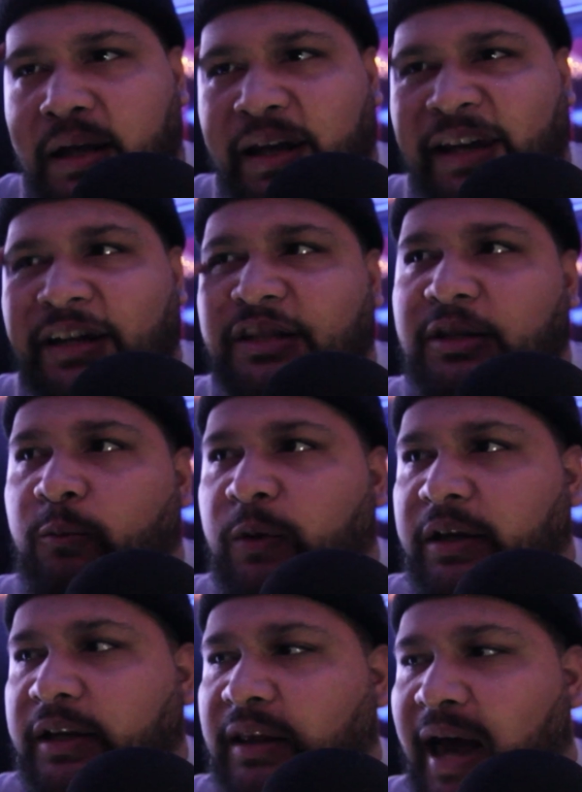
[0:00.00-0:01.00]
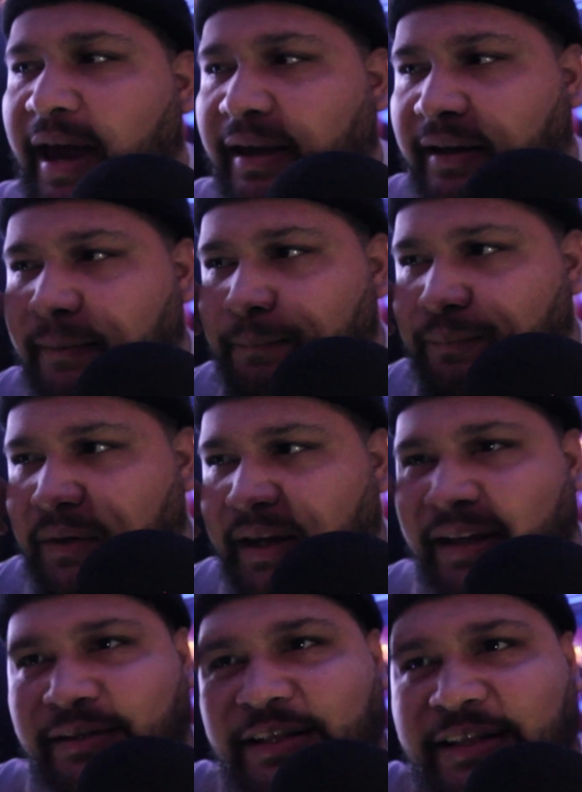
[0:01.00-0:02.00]
it doesn't really like
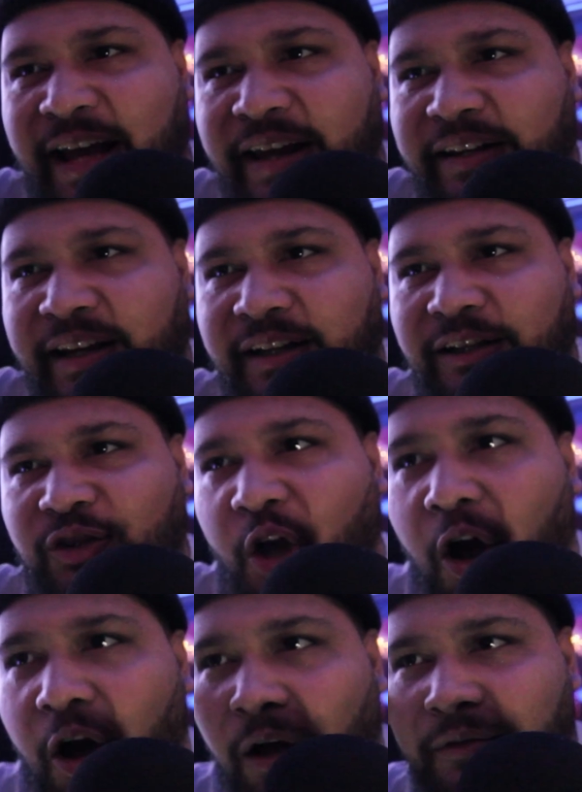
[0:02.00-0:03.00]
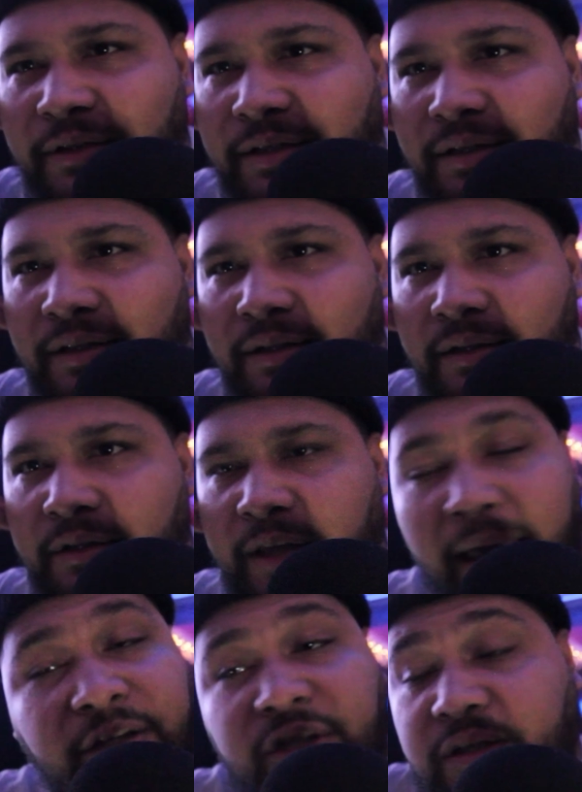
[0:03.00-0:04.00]
incite any thought.
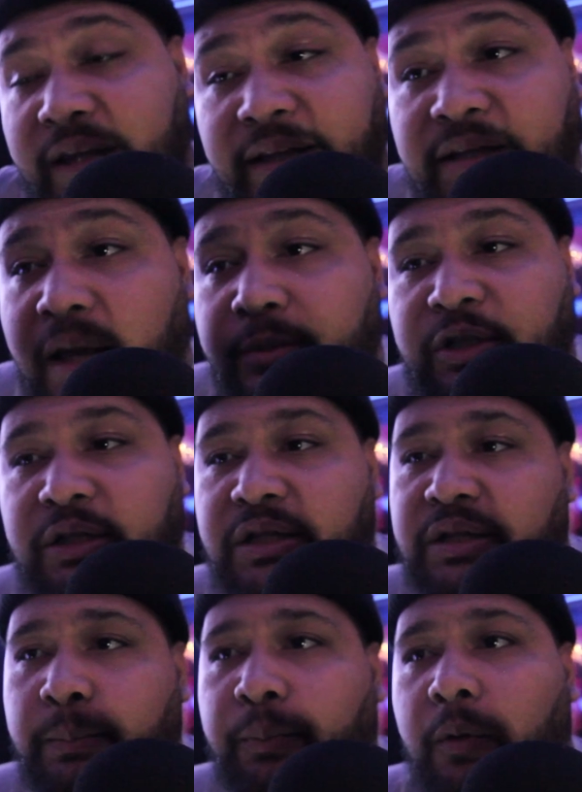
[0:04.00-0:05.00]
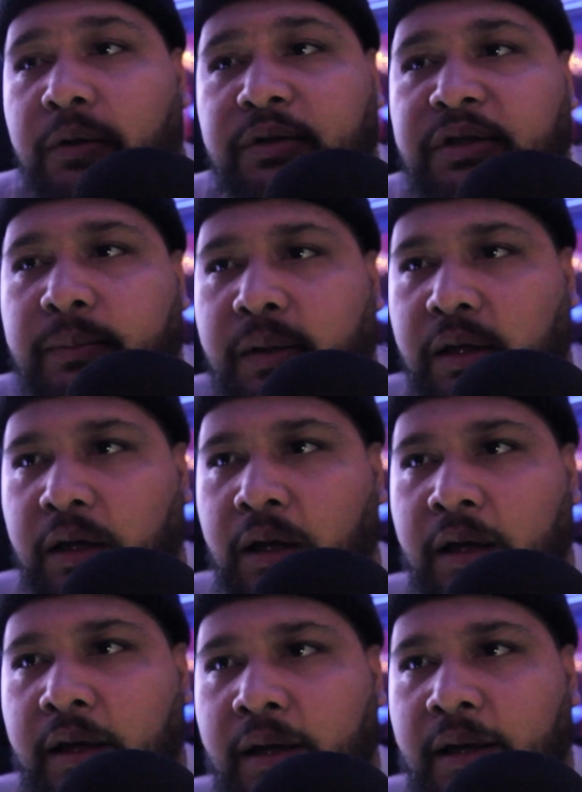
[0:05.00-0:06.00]
That type of shit is important to me.
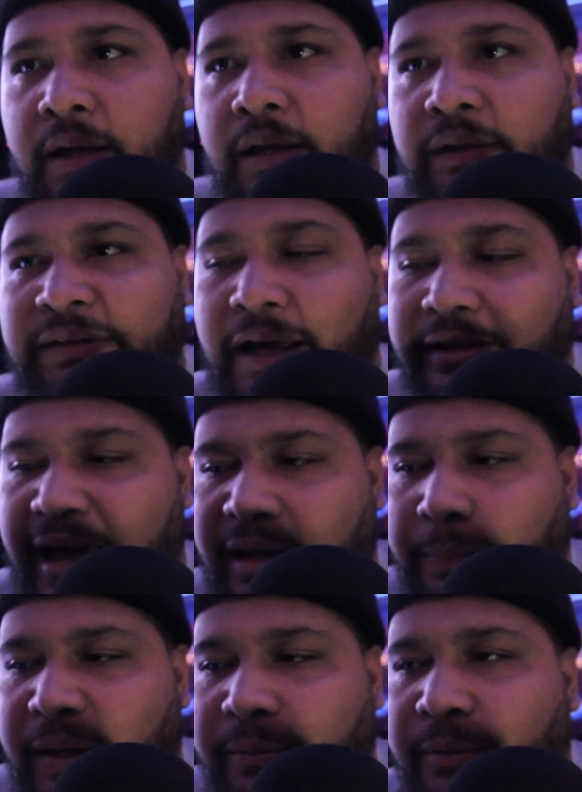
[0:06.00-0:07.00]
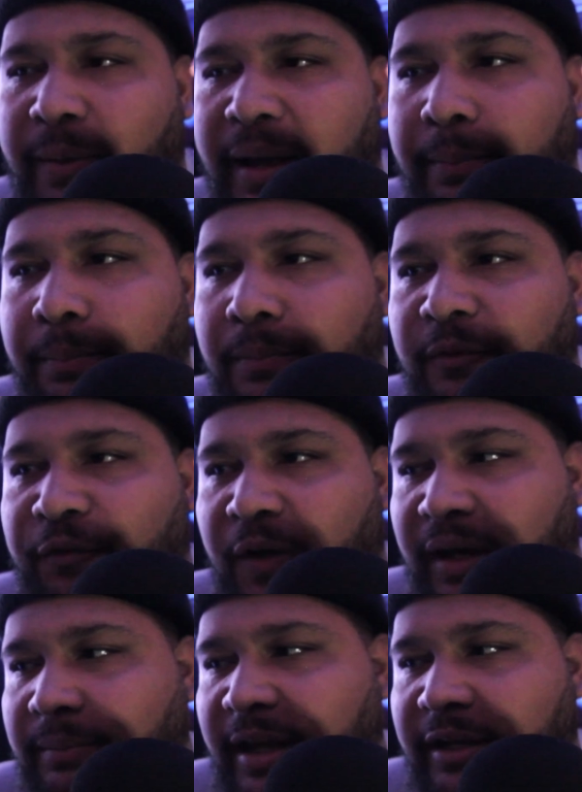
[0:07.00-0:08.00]
Now, a lot of people might
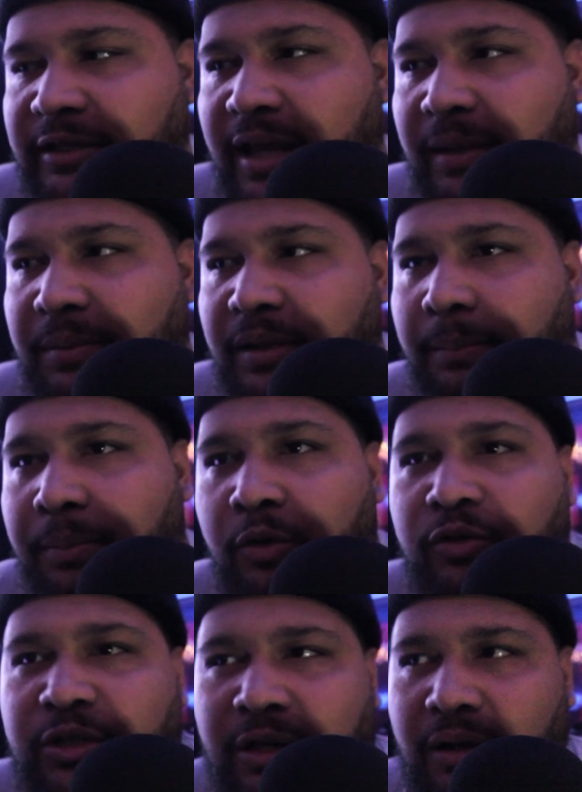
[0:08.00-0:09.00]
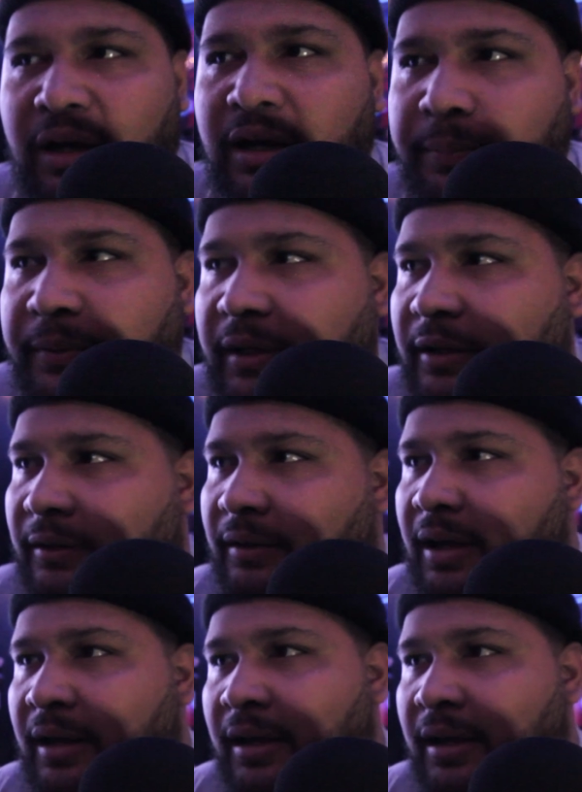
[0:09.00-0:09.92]
frame that as like being bougie or uppity or